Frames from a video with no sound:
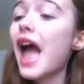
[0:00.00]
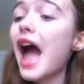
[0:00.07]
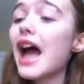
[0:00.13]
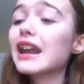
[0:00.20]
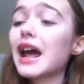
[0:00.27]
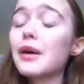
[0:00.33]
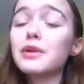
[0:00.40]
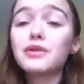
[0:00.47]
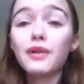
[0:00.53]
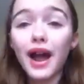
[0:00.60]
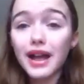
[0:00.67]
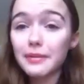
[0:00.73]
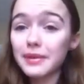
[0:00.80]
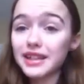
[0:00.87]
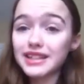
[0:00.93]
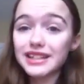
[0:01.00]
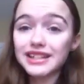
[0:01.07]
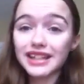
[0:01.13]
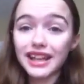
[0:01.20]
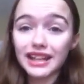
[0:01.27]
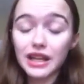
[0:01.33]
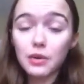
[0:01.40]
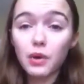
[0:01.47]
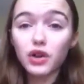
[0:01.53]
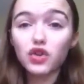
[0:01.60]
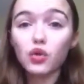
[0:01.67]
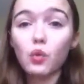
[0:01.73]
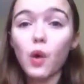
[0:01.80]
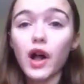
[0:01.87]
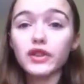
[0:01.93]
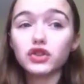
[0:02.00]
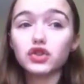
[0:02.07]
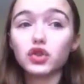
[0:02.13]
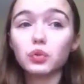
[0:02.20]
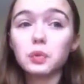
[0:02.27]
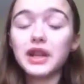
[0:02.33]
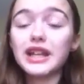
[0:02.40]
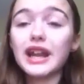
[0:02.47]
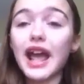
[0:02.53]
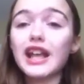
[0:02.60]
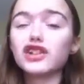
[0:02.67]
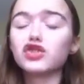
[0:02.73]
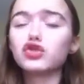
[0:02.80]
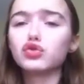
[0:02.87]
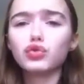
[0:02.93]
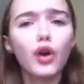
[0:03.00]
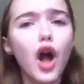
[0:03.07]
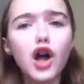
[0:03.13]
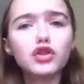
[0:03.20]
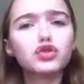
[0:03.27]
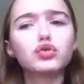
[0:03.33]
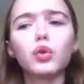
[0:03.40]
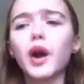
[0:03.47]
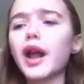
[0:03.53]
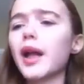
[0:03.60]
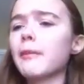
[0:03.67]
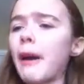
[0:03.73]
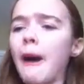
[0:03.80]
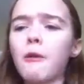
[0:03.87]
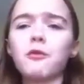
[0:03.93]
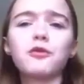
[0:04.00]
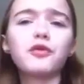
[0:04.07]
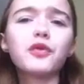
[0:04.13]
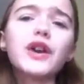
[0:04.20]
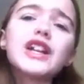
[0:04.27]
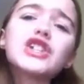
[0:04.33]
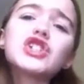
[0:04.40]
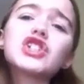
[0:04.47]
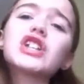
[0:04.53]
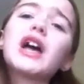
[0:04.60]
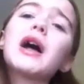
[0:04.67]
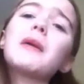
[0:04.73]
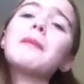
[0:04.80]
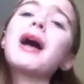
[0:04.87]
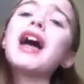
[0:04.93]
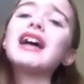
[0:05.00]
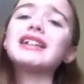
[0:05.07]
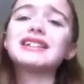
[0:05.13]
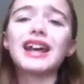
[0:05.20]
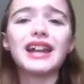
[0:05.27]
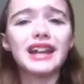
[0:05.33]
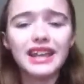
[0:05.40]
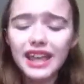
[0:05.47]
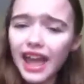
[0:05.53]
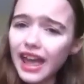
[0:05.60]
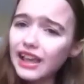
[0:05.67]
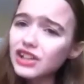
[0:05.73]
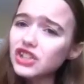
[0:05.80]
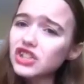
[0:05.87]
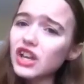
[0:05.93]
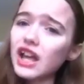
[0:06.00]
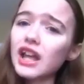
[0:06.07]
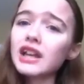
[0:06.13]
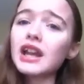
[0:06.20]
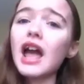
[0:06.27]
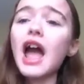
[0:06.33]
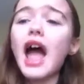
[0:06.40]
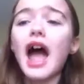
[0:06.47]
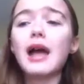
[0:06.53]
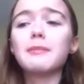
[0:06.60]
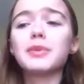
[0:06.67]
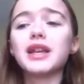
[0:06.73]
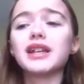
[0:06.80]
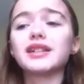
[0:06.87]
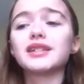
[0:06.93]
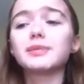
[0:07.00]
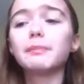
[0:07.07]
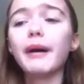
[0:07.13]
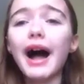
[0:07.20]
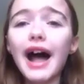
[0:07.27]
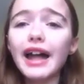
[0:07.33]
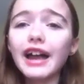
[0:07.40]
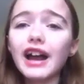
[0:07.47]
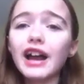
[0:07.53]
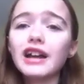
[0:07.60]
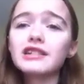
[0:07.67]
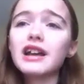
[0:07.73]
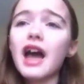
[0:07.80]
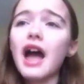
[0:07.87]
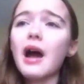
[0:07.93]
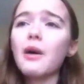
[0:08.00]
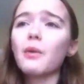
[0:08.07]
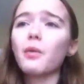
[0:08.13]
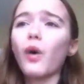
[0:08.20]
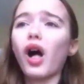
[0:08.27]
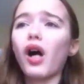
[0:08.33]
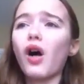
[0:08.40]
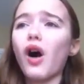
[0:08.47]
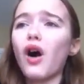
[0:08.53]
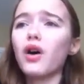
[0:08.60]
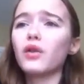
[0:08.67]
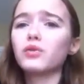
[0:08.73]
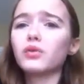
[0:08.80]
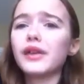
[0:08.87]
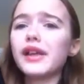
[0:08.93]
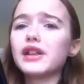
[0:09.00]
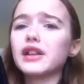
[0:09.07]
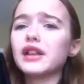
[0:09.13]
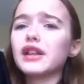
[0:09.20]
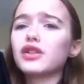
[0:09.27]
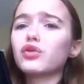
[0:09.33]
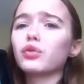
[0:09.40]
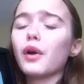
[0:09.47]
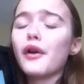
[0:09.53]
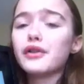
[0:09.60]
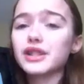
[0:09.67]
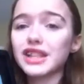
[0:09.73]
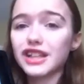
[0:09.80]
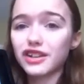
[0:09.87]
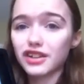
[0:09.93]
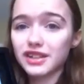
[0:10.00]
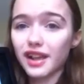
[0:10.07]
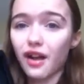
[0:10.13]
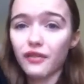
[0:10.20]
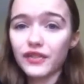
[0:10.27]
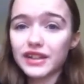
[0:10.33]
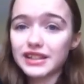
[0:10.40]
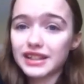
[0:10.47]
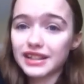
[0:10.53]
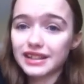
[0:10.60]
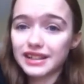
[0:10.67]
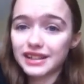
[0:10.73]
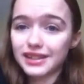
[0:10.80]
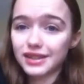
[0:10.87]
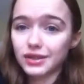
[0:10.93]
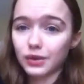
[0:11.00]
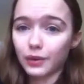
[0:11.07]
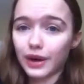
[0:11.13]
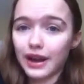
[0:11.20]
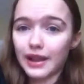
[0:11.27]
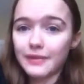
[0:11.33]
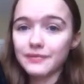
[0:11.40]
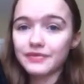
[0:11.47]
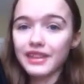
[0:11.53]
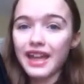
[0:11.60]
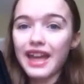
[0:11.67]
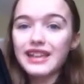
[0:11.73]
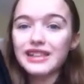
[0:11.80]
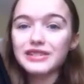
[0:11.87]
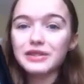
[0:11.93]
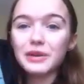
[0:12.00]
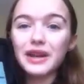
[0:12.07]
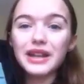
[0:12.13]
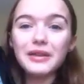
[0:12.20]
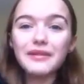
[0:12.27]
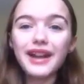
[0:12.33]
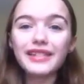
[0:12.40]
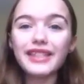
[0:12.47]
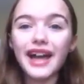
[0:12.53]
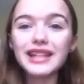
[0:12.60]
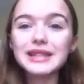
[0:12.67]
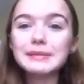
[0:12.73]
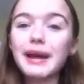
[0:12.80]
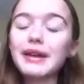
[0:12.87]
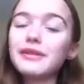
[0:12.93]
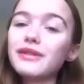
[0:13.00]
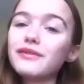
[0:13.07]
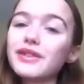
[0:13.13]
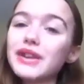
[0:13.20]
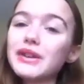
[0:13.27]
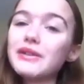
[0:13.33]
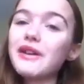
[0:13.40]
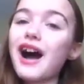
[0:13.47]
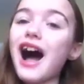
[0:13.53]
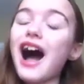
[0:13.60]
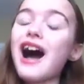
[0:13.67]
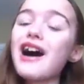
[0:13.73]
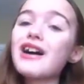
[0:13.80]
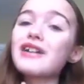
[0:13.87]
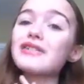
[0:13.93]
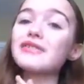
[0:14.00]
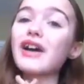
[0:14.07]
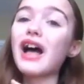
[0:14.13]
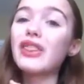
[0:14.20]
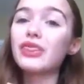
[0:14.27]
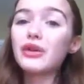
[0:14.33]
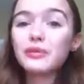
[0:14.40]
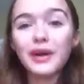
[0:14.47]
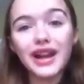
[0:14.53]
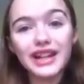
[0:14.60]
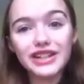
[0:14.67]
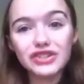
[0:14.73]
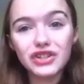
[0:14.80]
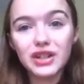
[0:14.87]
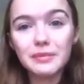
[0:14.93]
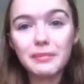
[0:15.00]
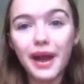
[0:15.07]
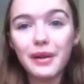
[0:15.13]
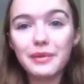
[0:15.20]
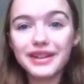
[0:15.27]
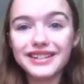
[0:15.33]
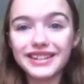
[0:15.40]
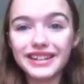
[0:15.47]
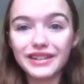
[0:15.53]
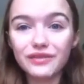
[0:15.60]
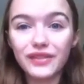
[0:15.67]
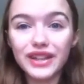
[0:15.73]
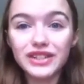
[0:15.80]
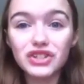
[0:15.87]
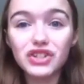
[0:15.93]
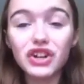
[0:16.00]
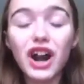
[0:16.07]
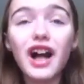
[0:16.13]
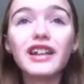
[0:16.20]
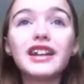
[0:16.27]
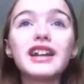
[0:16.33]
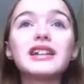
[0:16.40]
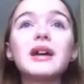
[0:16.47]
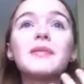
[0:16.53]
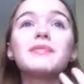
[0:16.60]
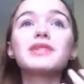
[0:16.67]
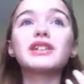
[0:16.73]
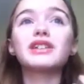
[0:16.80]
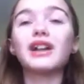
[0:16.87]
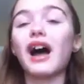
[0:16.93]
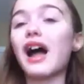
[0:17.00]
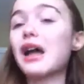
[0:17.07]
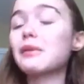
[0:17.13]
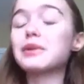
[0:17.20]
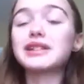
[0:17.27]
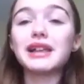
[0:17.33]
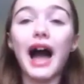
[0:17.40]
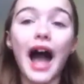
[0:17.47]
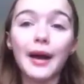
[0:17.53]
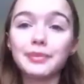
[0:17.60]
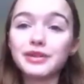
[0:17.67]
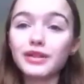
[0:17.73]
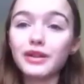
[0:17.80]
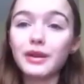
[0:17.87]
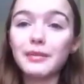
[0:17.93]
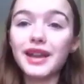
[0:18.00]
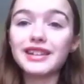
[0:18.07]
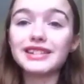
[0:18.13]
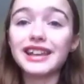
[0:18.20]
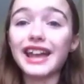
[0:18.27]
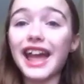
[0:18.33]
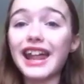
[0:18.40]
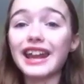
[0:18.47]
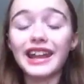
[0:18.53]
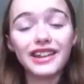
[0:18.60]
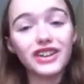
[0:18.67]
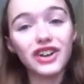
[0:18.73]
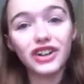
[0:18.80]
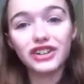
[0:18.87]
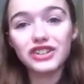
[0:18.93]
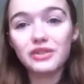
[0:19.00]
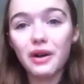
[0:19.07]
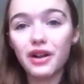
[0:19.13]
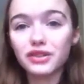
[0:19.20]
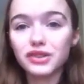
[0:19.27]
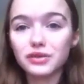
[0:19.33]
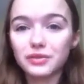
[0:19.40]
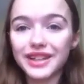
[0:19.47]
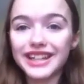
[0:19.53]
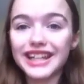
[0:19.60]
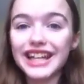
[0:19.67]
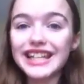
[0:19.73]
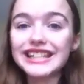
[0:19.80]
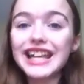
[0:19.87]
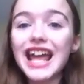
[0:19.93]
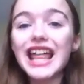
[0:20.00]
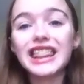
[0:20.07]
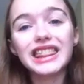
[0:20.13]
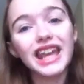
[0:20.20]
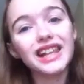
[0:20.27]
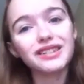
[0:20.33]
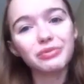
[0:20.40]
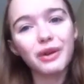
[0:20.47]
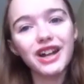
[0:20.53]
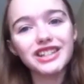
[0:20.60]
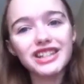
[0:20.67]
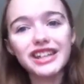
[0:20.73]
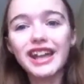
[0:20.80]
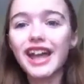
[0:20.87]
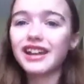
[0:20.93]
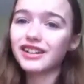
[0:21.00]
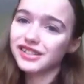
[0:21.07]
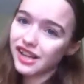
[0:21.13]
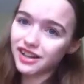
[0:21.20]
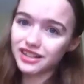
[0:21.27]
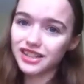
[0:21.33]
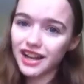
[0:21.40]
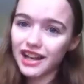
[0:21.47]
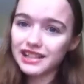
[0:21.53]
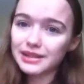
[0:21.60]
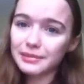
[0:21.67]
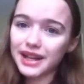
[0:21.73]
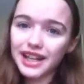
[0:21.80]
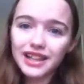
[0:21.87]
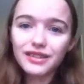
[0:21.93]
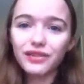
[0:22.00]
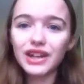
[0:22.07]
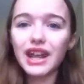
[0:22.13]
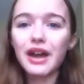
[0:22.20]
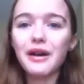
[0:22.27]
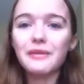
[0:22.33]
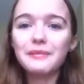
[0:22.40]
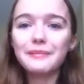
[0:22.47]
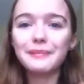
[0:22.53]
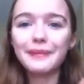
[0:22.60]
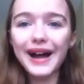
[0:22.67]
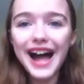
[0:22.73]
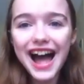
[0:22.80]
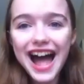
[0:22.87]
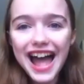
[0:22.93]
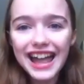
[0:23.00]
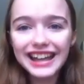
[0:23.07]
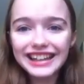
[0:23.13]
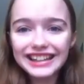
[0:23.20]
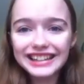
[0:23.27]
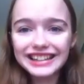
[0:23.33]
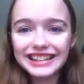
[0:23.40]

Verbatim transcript: And I would recommend it to anyone who wants to read a strong story about friendship, dedication, and be inspired while all engrossing yourself into this story. So anyway, that's my review of The Running Dream by Wendelin Van Draanen. It was absolutely amazing, and I encourage you all to read it. Thanks for watching, and I'll talk to you guys in my next video. Bye!